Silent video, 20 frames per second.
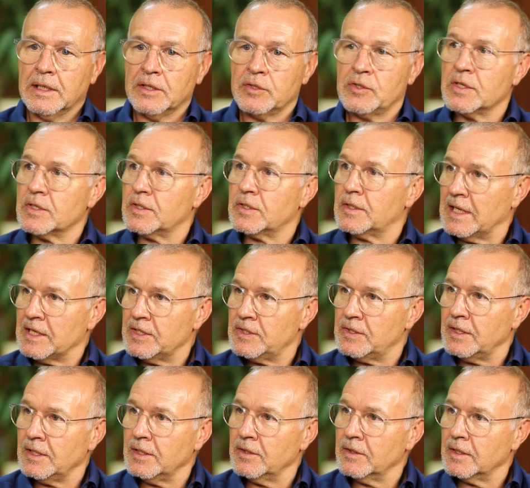just
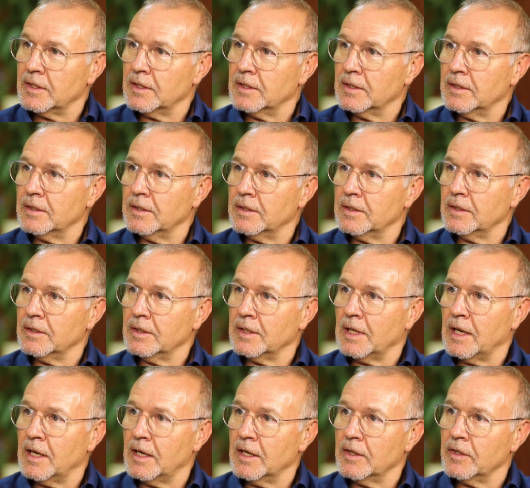testing
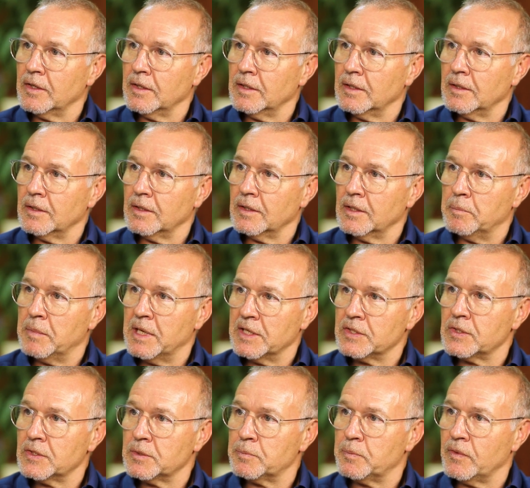how the
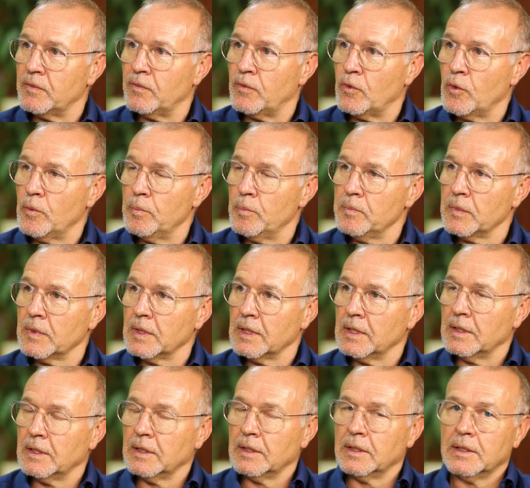buses perform,
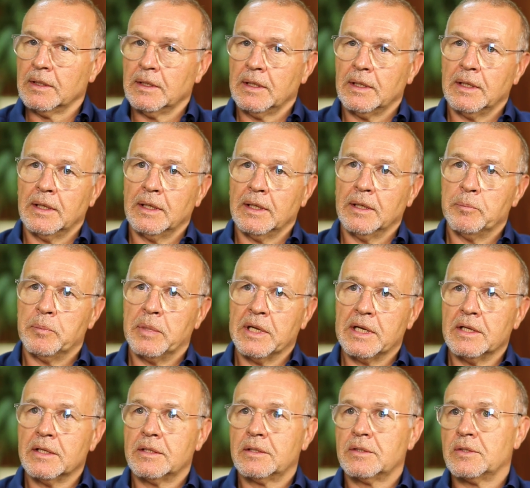but
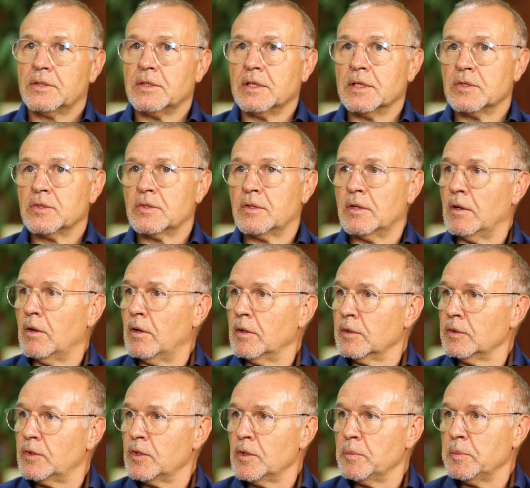it's the
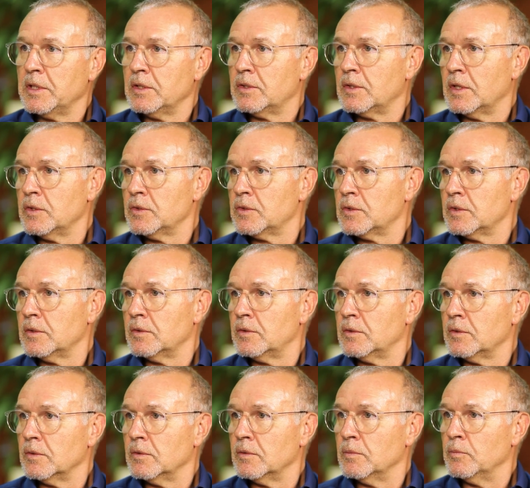long-term intention
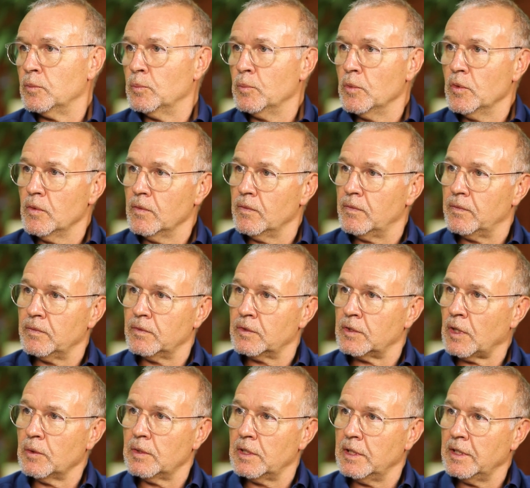to move
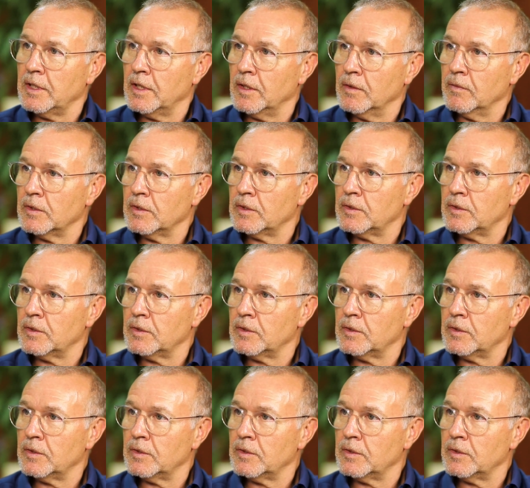totally over